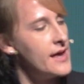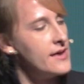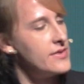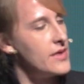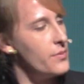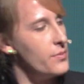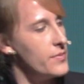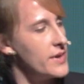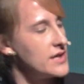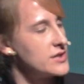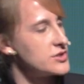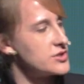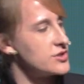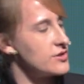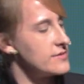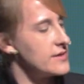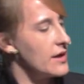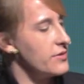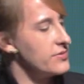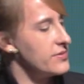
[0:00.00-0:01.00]
that makes
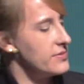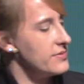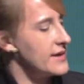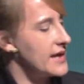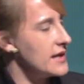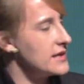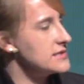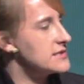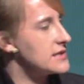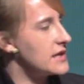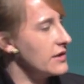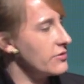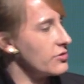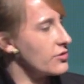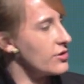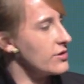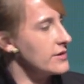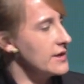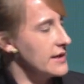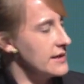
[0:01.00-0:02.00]
sure that kids can
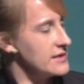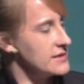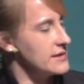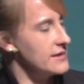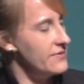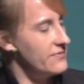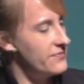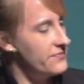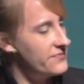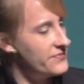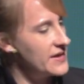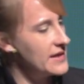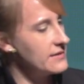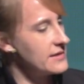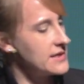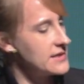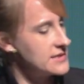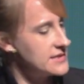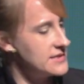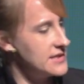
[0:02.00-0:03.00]
learn in
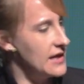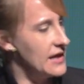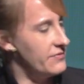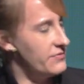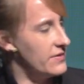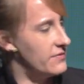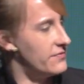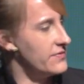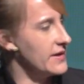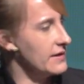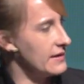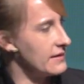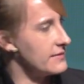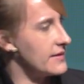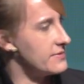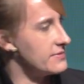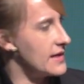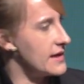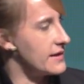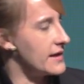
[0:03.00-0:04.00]
feeling safe and feeling
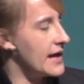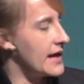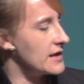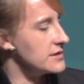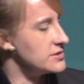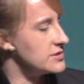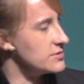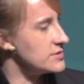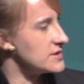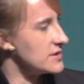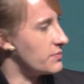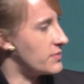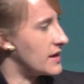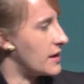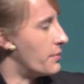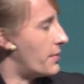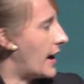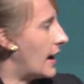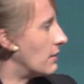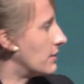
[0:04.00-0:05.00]
that they can do something
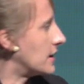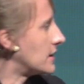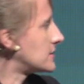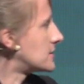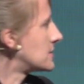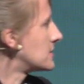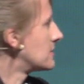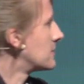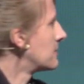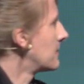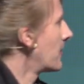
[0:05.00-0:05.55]
about it.